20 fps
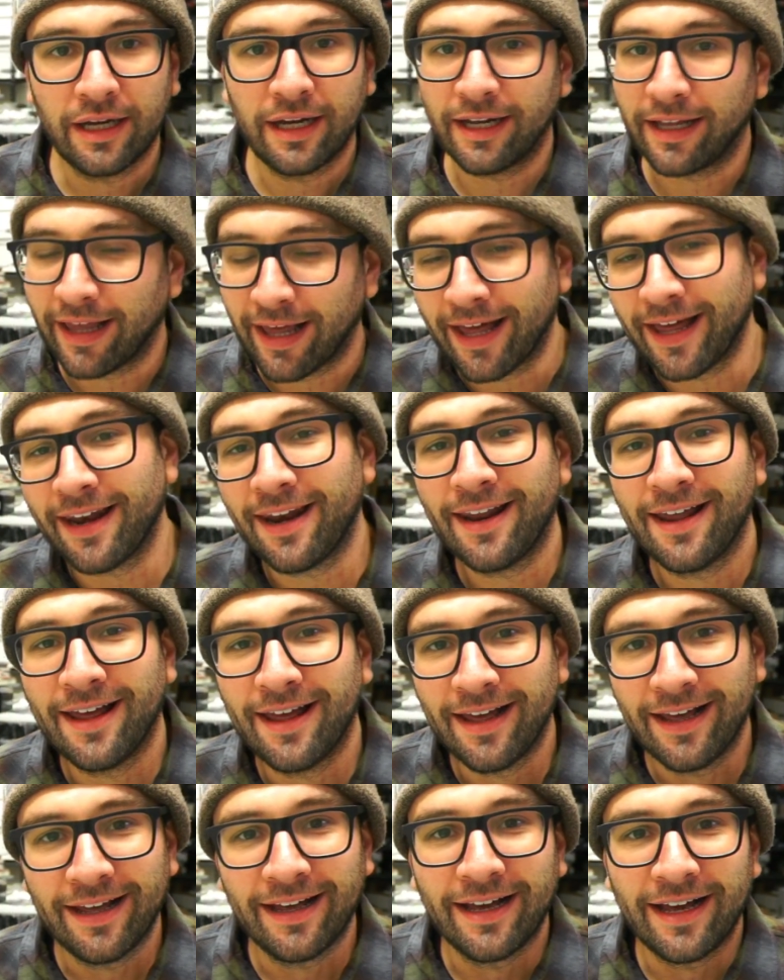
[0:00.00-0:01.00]
Again,
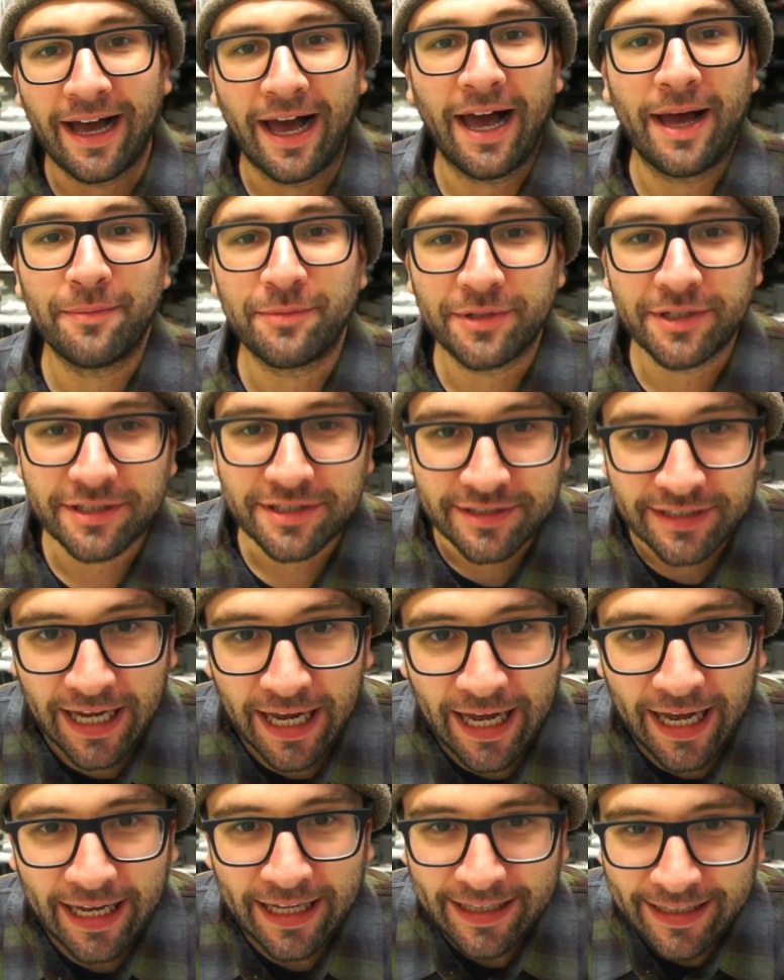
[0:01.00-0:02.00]
I'm just
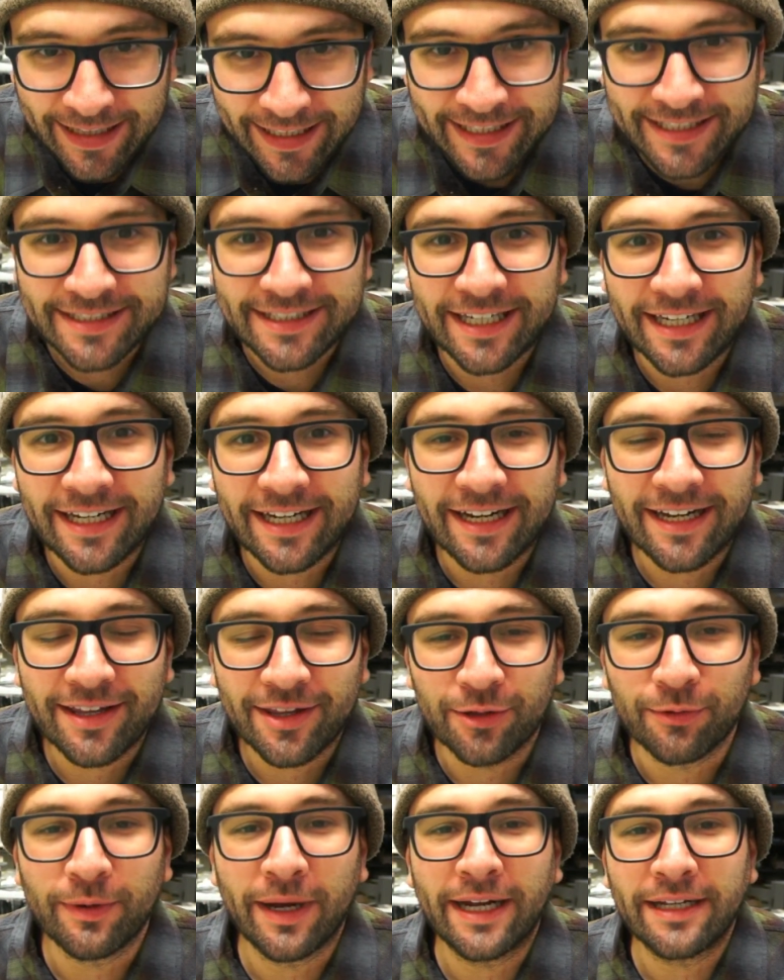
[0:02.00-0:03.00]
not listing
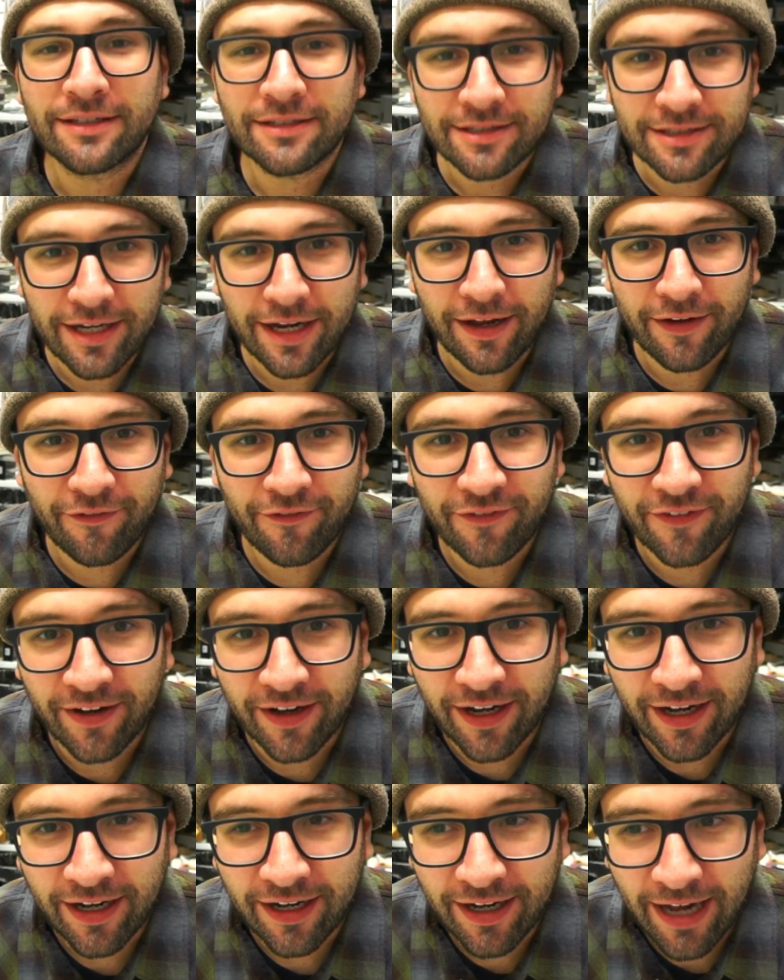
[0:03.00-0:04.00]
the right stuff.
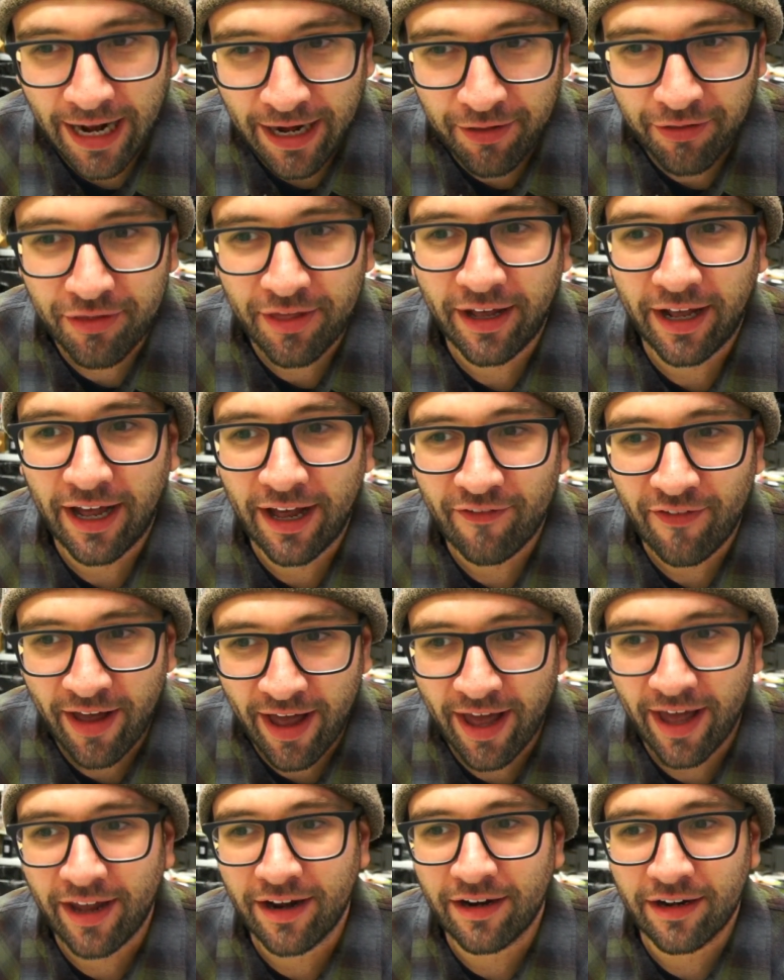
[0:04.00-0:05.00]
I don't think I've
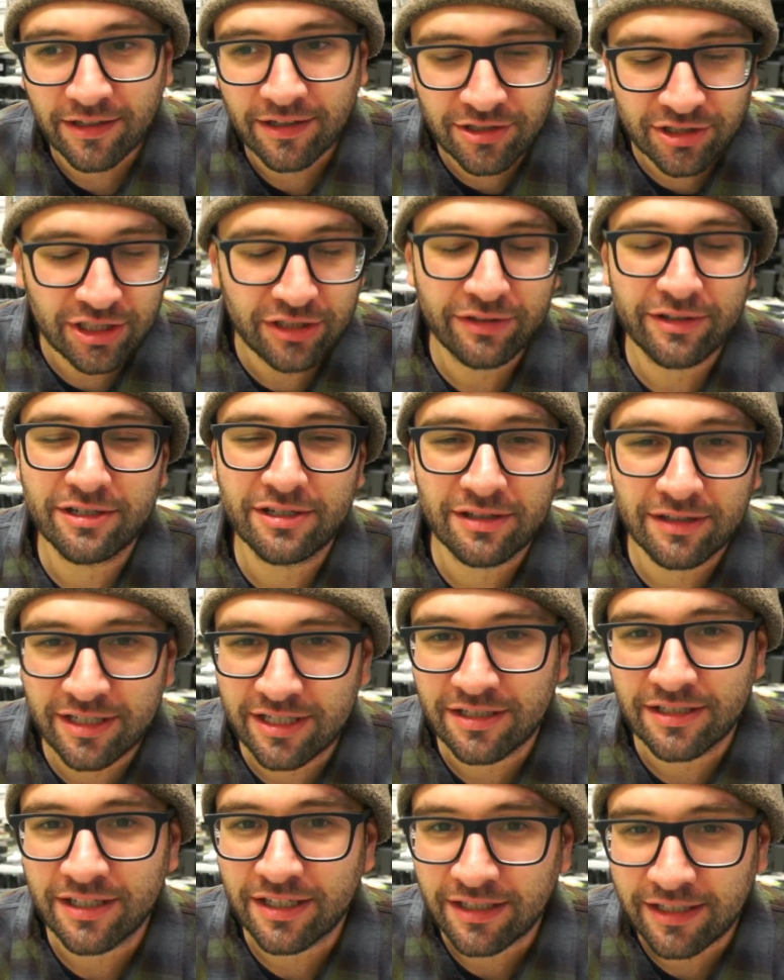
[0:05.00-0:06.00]
had a serious
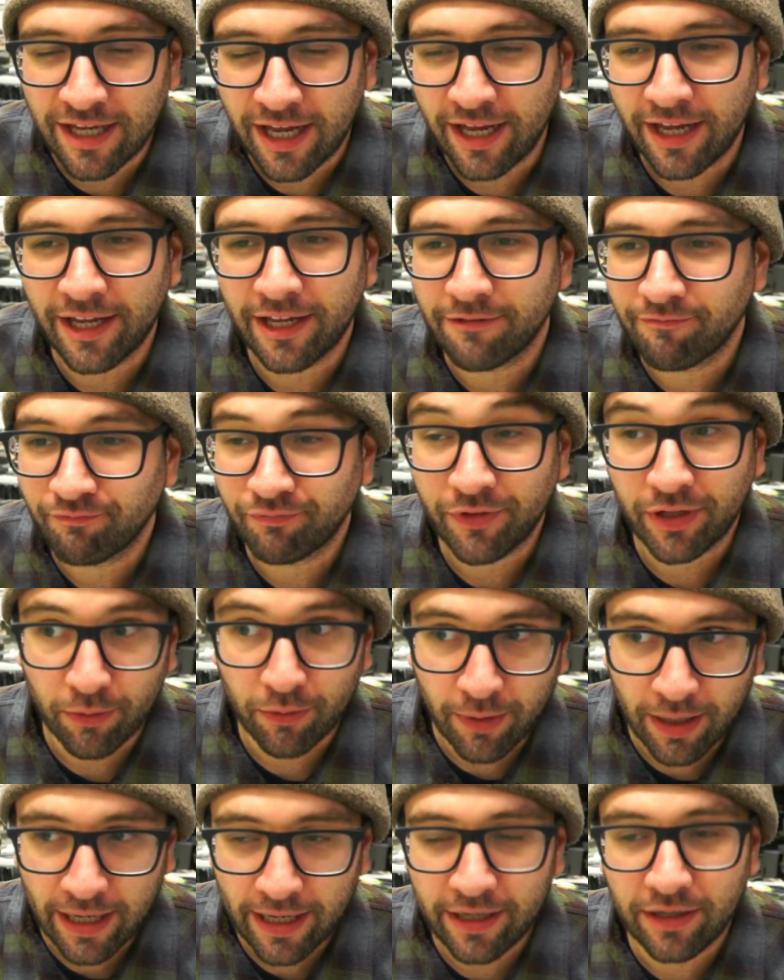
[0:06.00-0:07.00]
listing day in
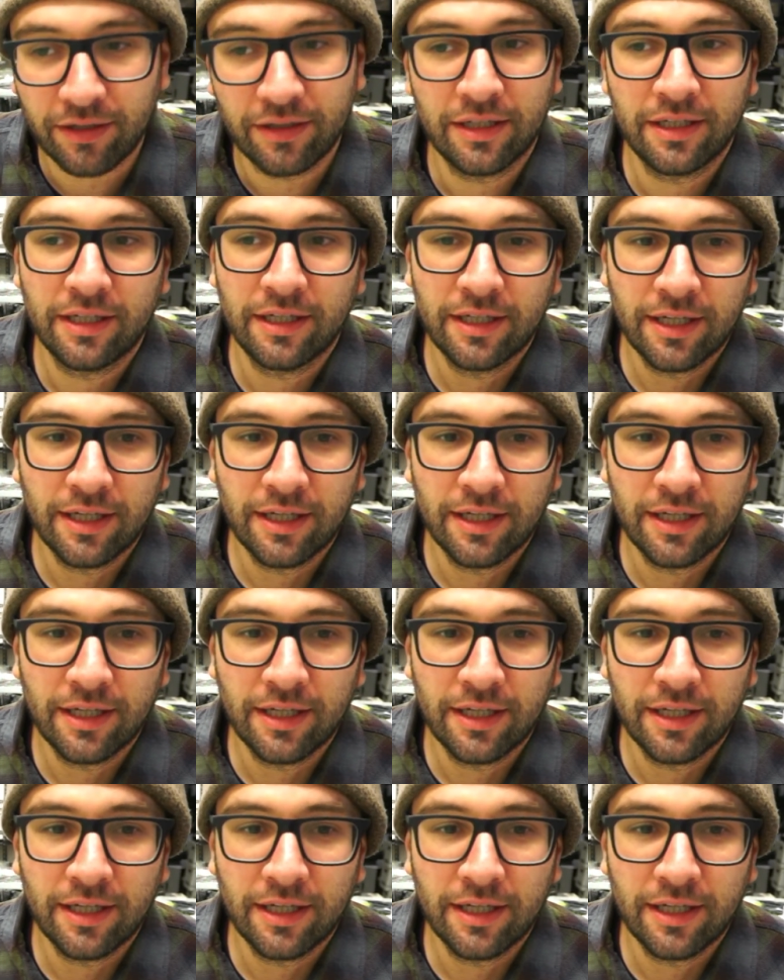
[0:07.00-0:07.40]
a while.